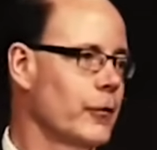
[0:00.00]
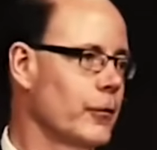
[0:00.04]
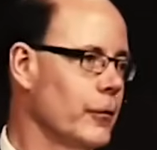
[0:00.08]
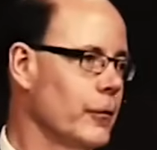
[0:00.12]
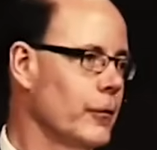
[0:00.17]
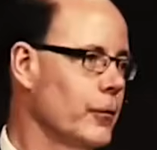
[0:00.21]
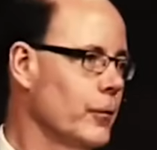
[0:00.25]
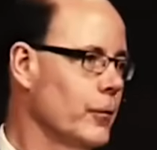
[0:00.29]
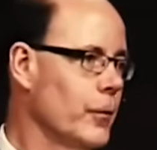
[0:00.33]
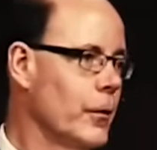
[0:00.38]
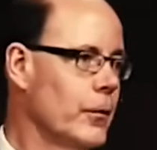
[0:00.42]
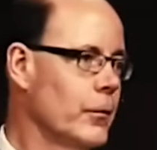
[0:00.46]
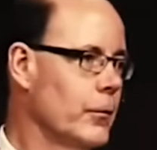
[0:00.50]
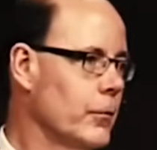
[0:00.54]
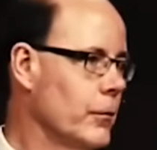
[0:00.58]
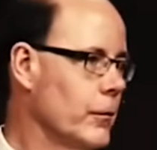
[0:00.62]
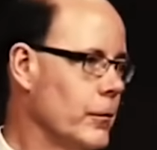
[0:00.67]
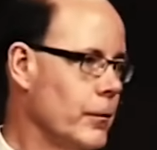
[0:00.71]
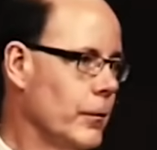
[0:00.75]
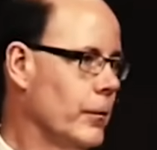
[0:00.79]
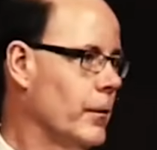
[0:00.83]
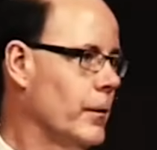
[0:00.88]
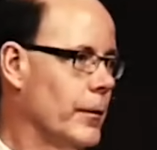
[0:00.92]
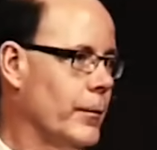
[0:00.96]
to do, don't
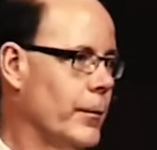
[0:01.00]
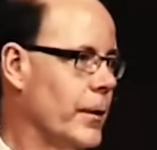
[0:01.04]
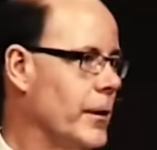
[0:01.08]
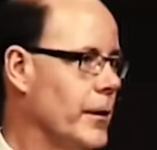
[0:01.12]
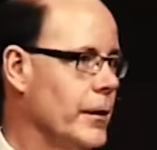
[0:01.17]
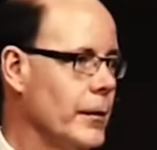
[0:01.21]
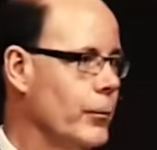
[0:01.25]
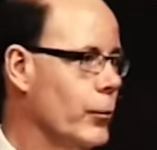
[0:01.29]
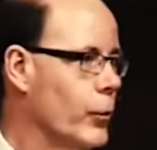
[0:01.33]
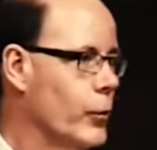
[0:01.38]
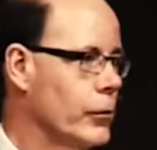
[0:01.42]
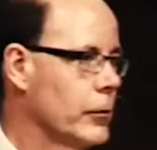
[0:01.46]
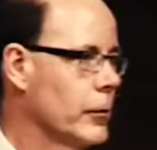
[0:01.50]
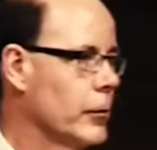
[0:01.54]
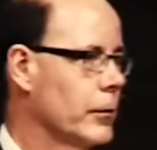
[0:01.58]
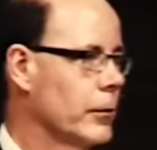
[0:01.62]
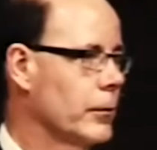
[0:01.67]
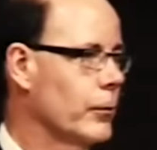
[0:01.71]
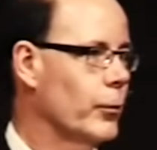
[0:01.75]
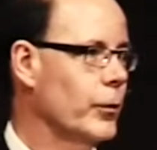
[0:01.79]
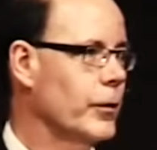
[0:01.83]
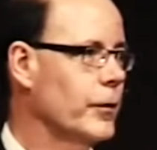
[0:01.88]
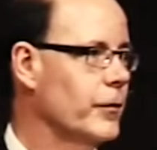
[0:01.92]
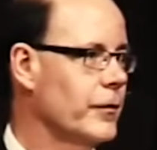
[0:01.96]
do them
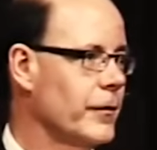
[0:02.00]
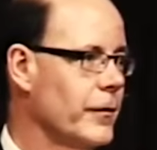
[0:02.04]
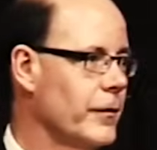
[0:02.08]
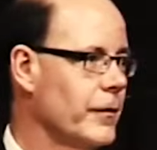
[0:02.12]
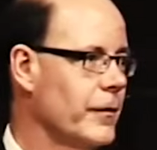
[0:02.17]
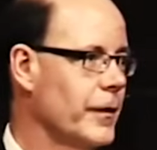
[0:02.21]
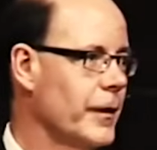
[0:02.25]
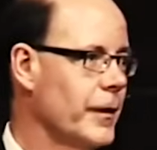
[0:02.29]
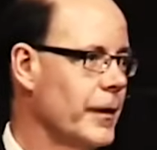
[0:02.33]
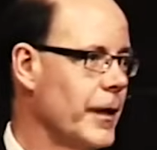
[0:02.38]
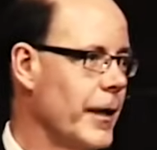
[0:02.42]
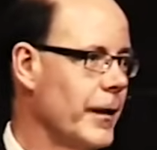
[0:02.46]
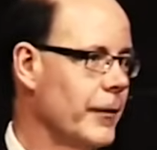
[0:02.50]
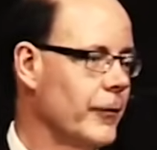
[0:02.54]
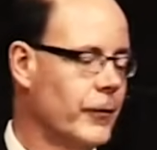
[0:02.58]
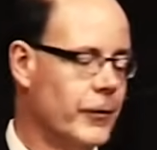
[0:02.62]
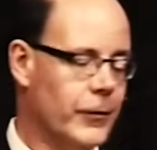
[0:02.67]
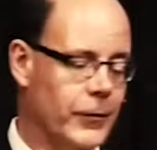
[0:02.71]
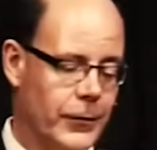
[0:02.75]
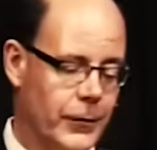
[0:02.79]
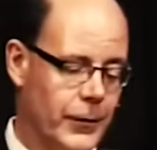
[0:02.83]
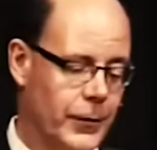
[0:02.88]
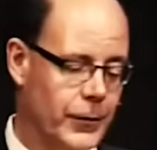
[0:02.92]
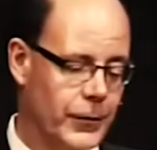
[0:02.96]
anymore. We used to sing that
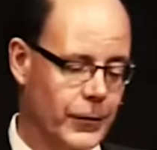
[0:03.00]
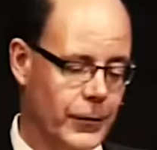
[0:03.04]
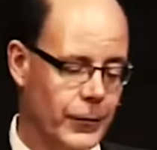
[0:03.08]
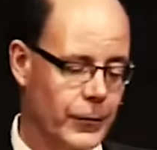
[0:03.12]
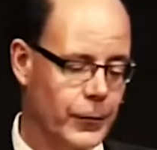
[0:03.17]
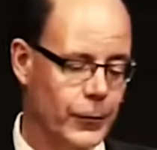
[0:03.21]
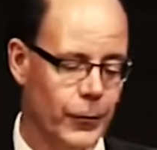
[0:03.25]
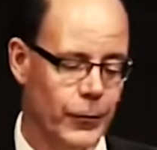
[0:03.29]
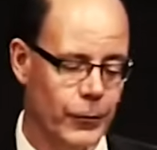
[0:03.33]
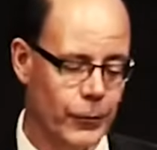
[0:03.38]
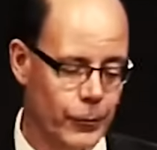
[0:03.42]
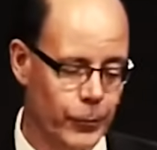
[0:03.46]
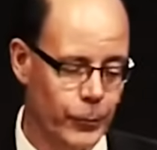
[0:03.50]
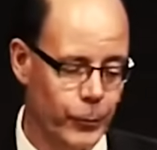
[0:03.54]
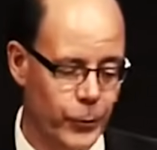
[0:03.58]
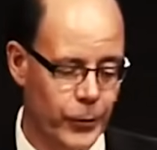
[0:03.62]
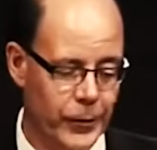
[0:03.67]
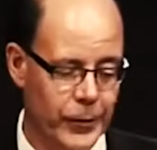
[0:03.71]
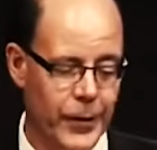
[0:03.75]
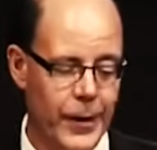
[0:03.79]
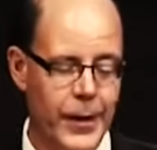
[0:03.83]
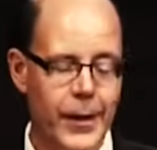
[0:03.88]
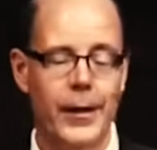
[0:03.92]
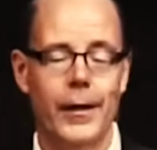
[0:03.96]
to, in the youth group
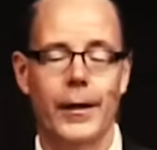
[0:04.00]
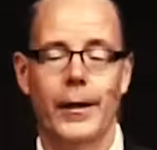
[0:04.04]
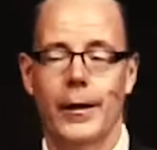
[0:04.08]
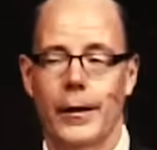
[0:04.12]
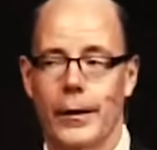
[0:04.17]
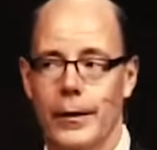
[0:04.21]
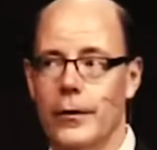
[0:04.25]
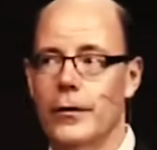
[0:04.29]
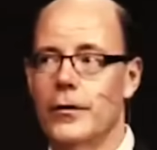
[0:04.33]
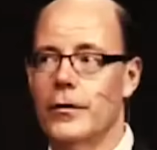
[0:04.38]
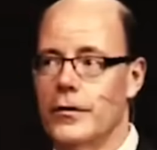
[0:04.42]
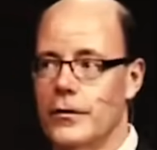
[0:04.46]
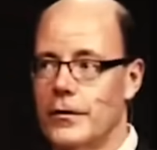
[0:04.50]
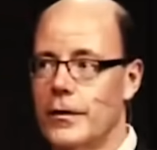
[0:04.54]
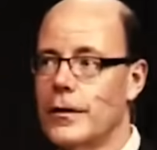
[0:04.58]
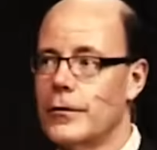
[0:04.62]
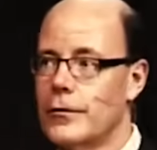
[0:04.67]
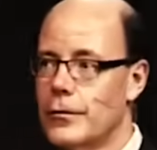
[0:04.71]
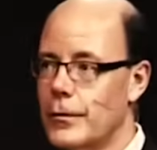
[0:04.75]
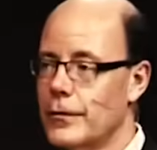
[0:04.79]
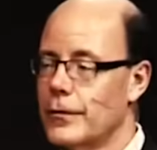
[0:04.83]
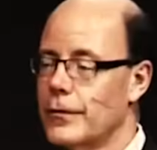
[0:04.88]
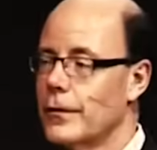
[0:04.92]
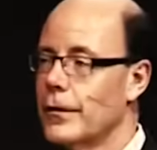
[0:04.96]
when
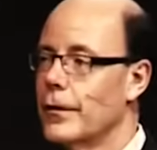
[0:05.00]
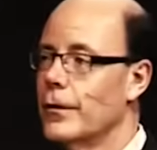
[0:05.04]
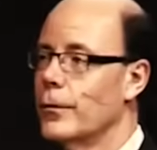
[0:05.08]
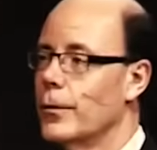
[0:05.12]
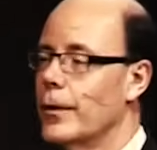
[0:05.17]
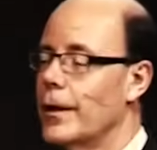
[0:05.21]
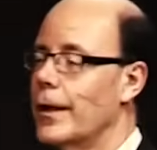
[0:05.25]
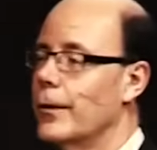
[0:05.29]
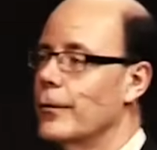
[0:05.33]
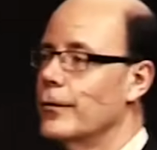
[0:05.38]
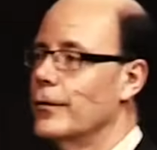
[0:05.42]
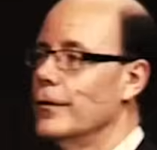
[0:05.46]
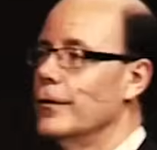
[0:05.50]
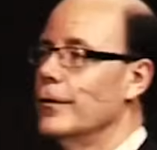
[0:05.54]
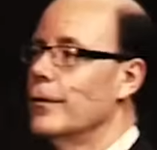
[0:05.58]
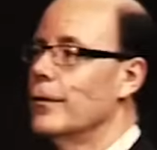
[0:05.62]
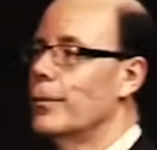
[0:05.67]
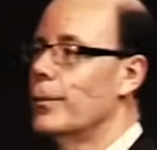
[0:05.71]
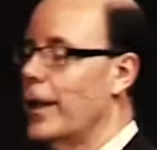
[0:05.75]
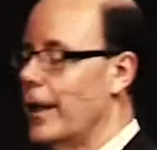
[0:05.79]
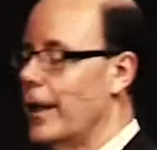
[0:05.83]
centuries ago when I was a youth